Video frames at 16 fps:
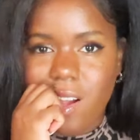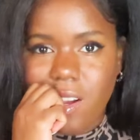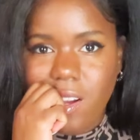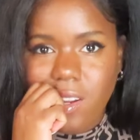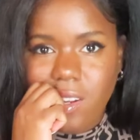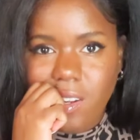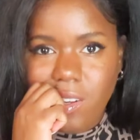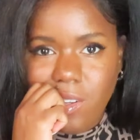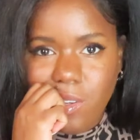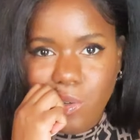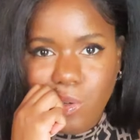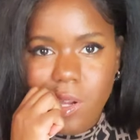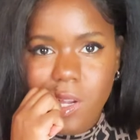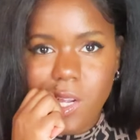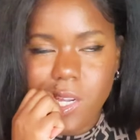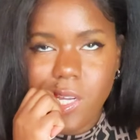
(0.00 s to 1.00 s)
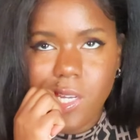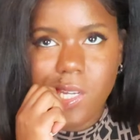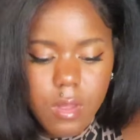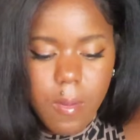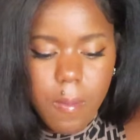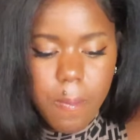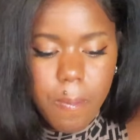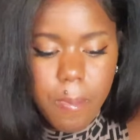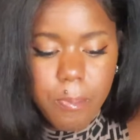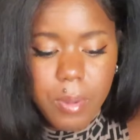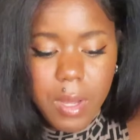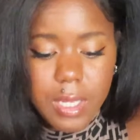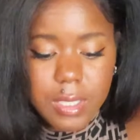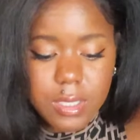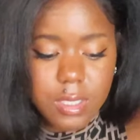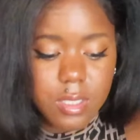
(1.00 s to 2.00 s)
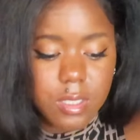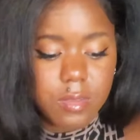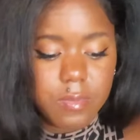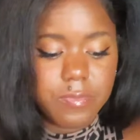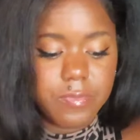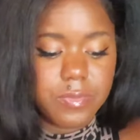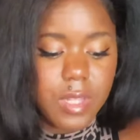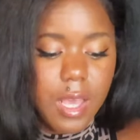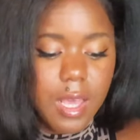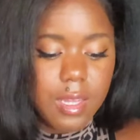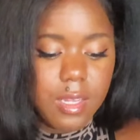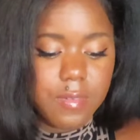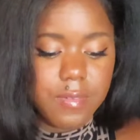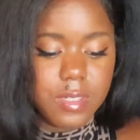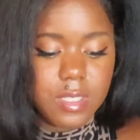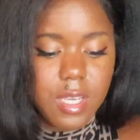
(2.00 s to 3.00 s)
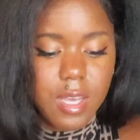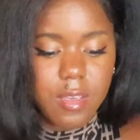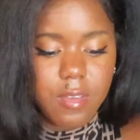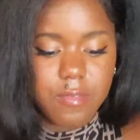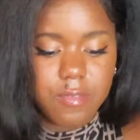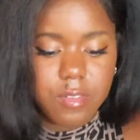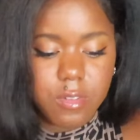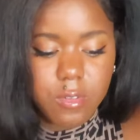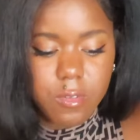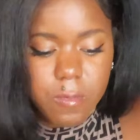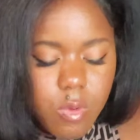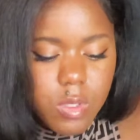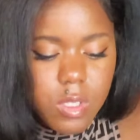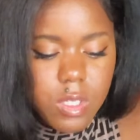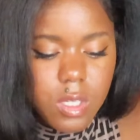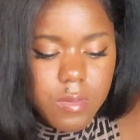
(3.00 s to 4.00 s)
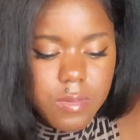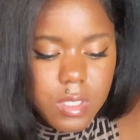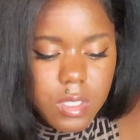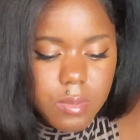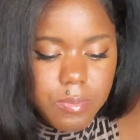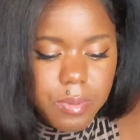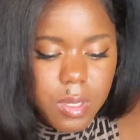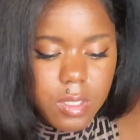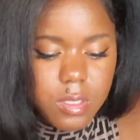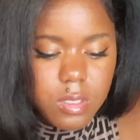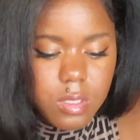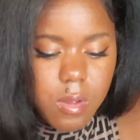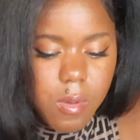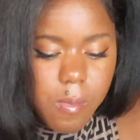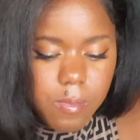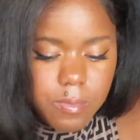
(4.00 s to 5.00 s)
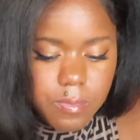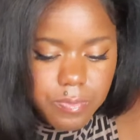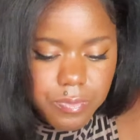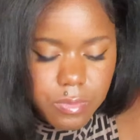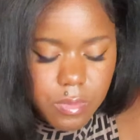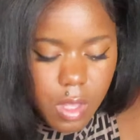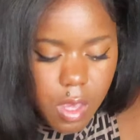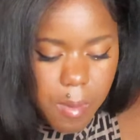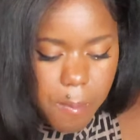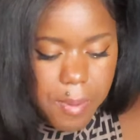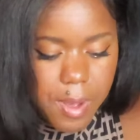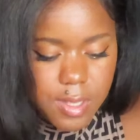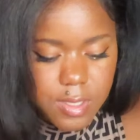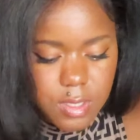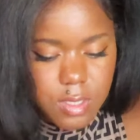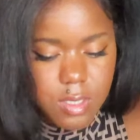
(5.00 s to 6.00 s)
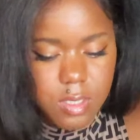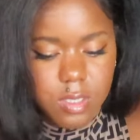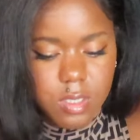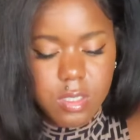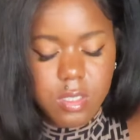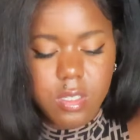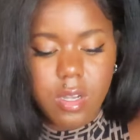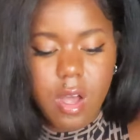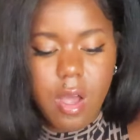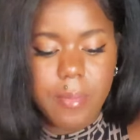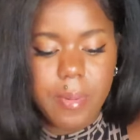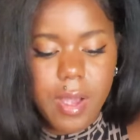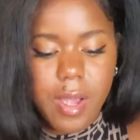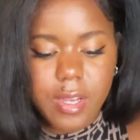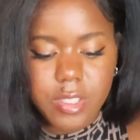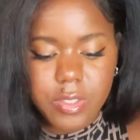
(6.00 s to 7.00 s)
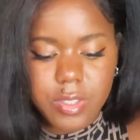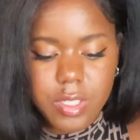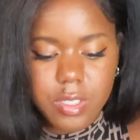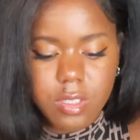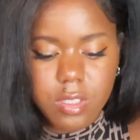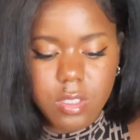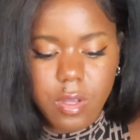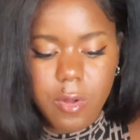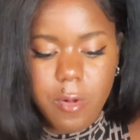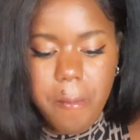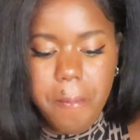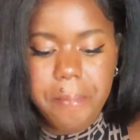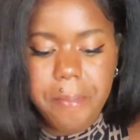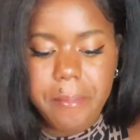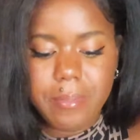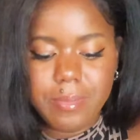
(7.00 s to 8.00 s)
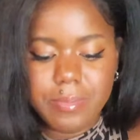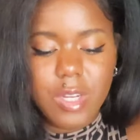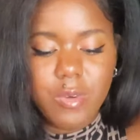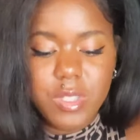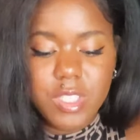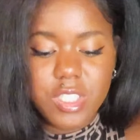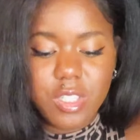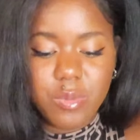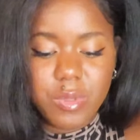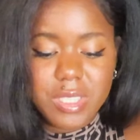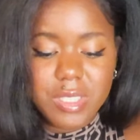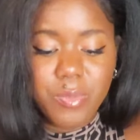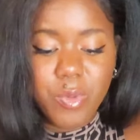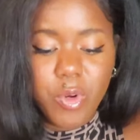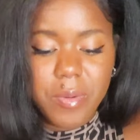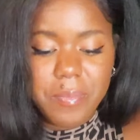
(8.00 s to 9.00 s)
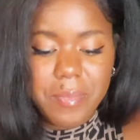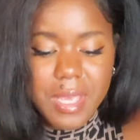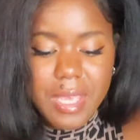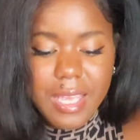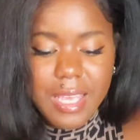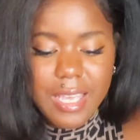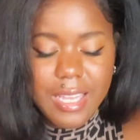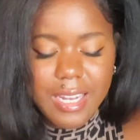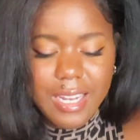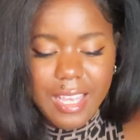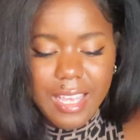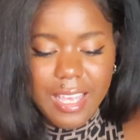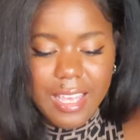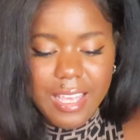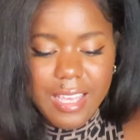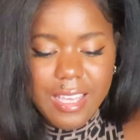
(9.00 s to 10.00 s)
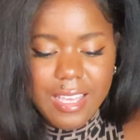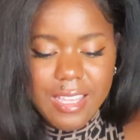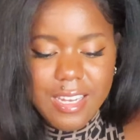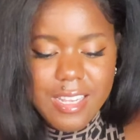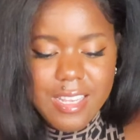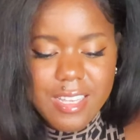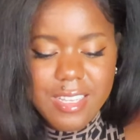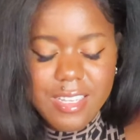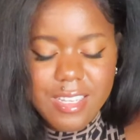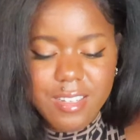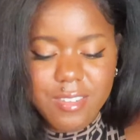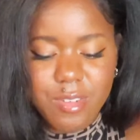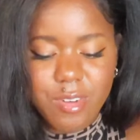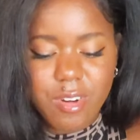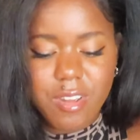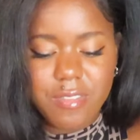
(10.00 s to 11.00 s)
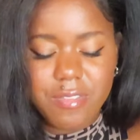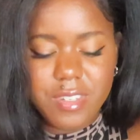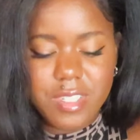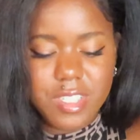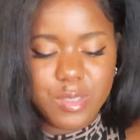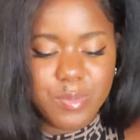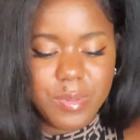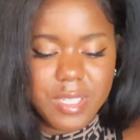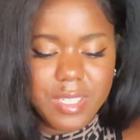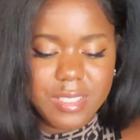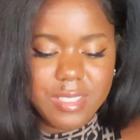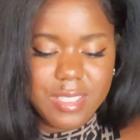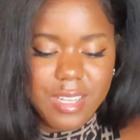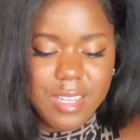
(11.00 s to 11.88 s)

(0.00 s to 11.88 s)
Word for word: Um, pasta. I love Italian food. We love a good pasta, and pasta is good carbohydrates. So I wish there was more meat in the head of crawfish, but it's